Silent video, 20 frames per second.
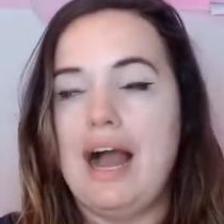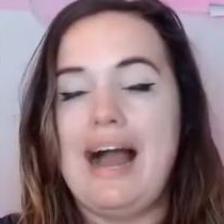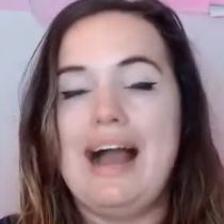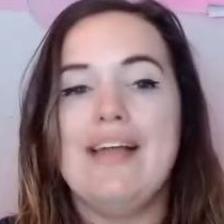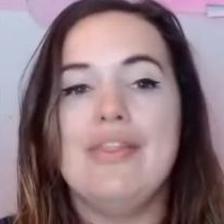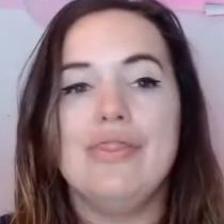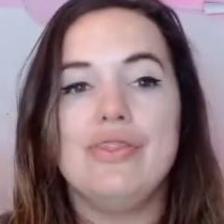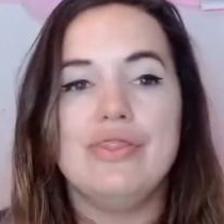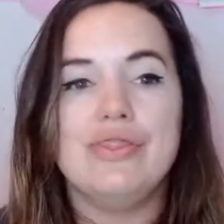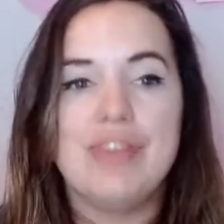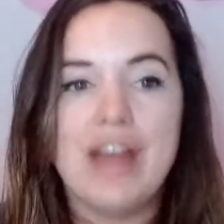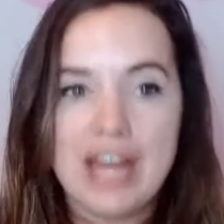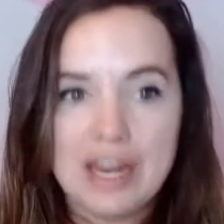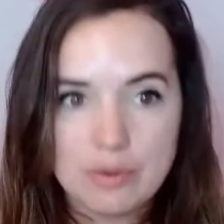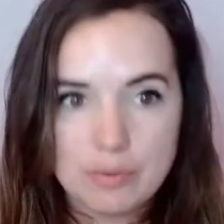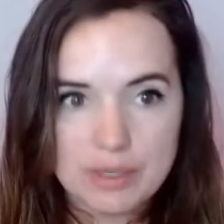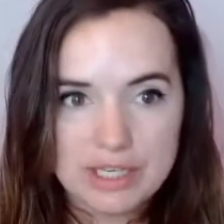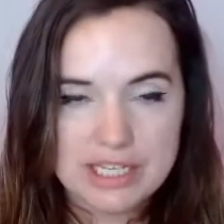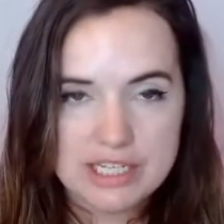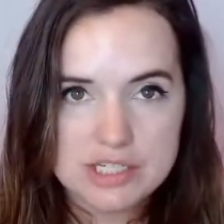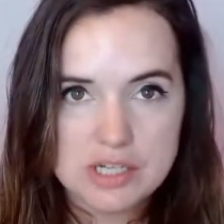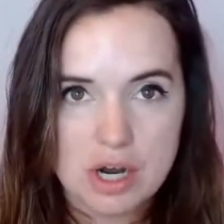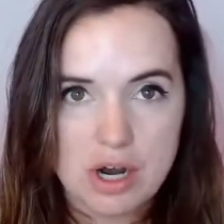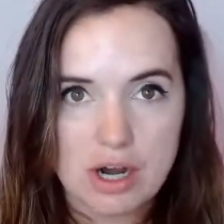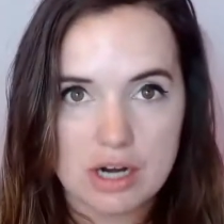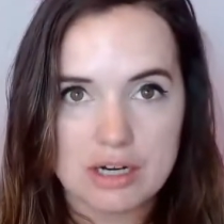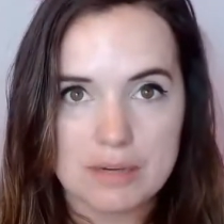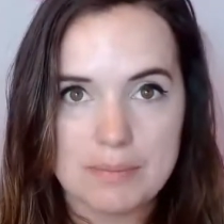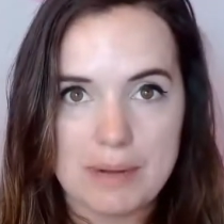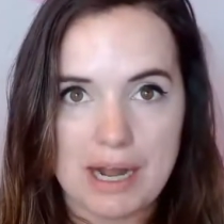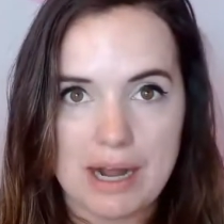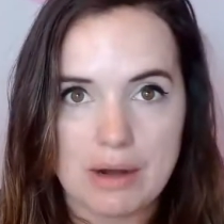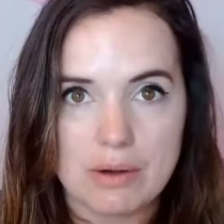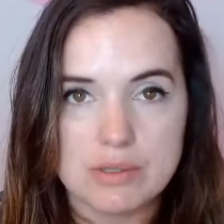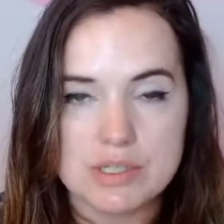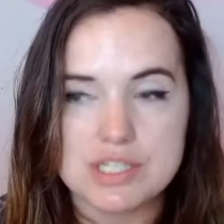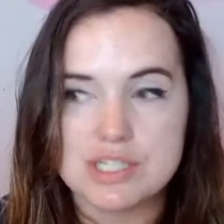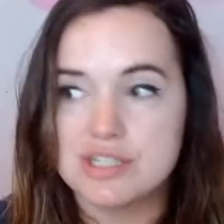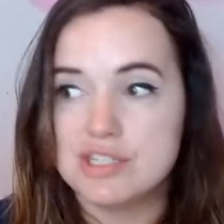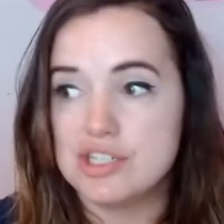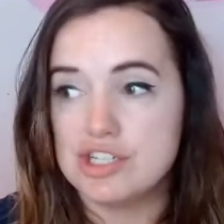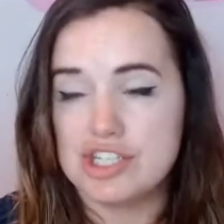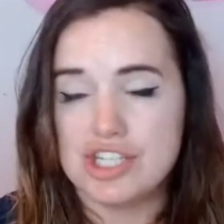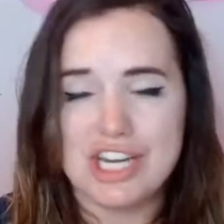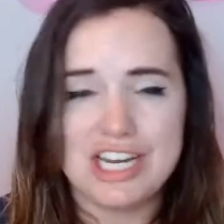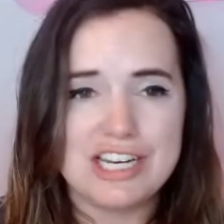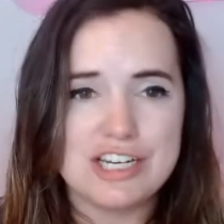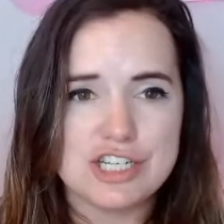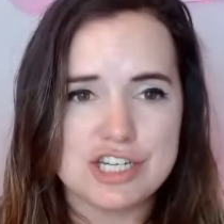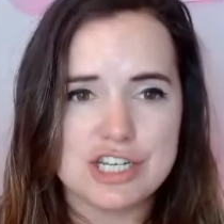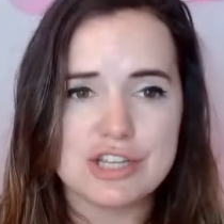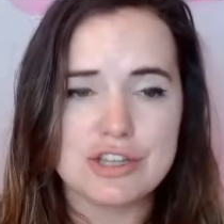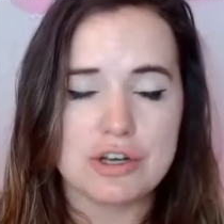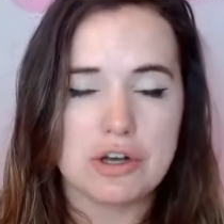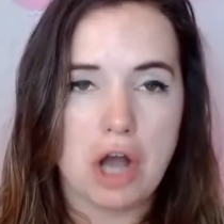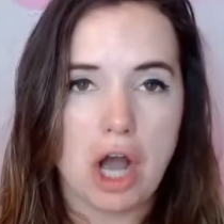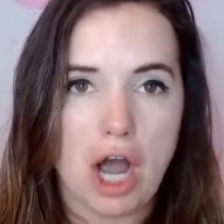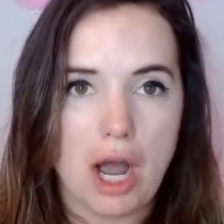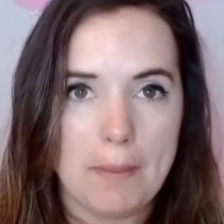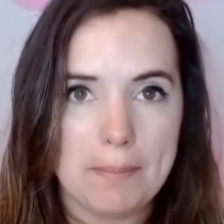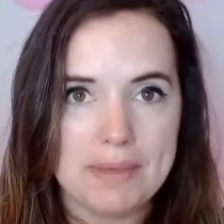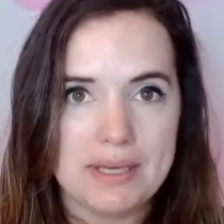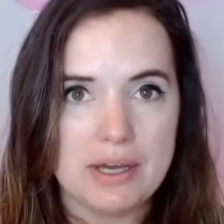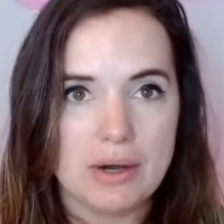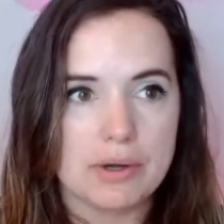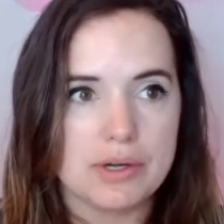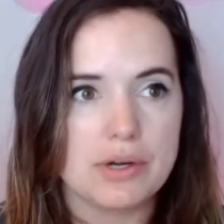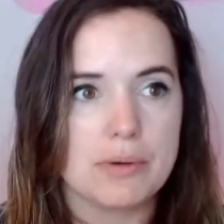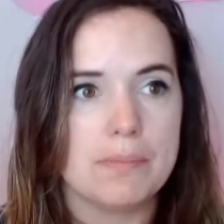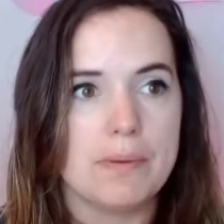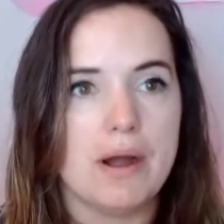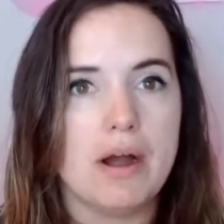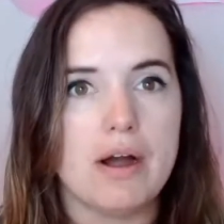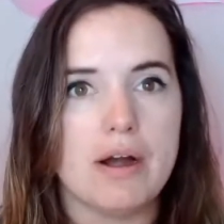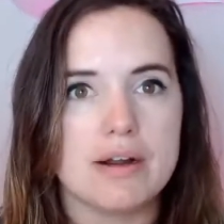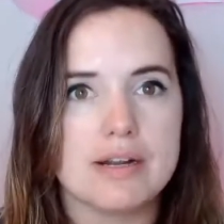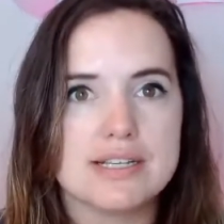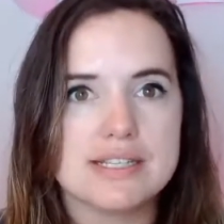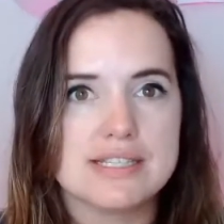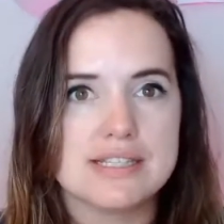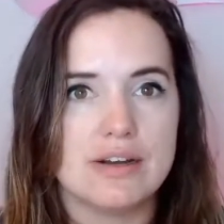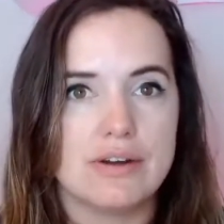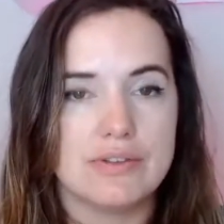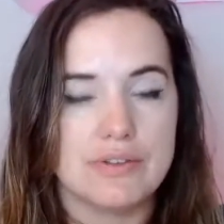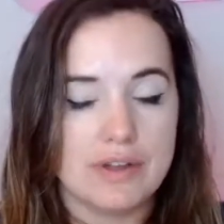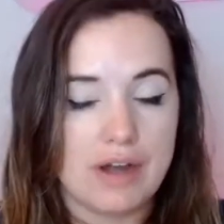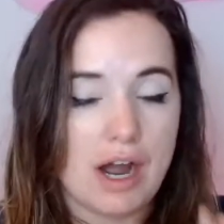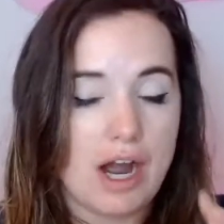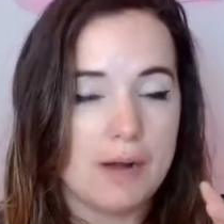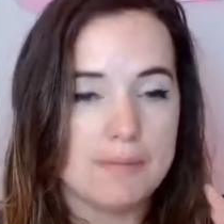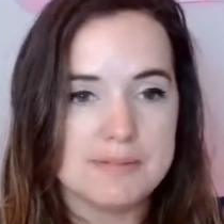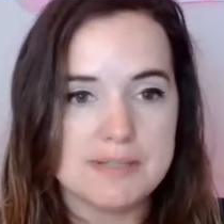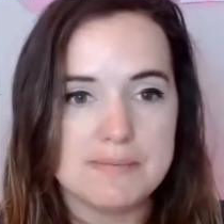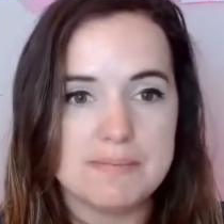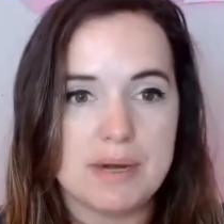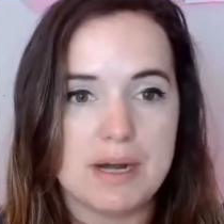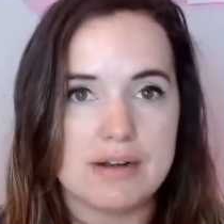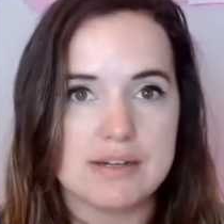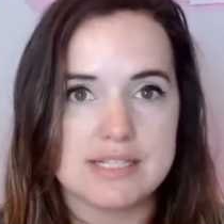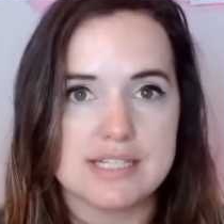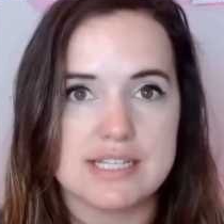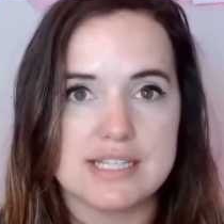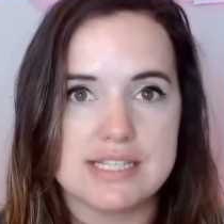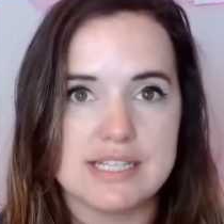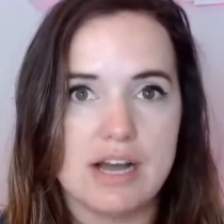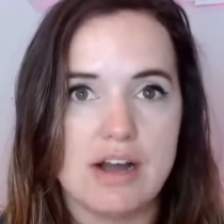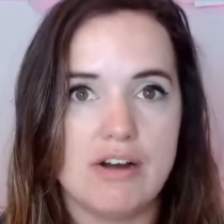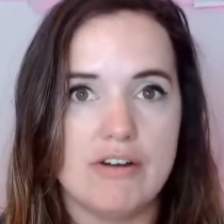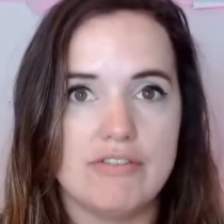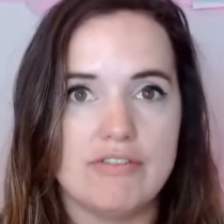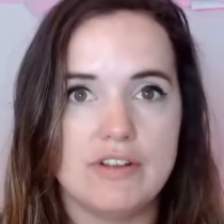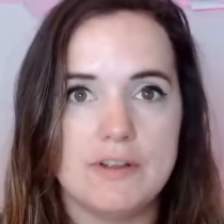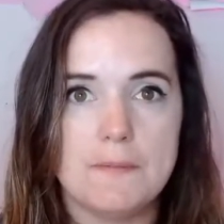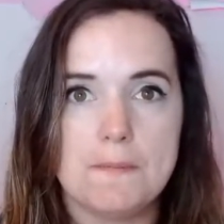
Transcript: And then we can talk about changing the copy on your box, on the opt-in box itself.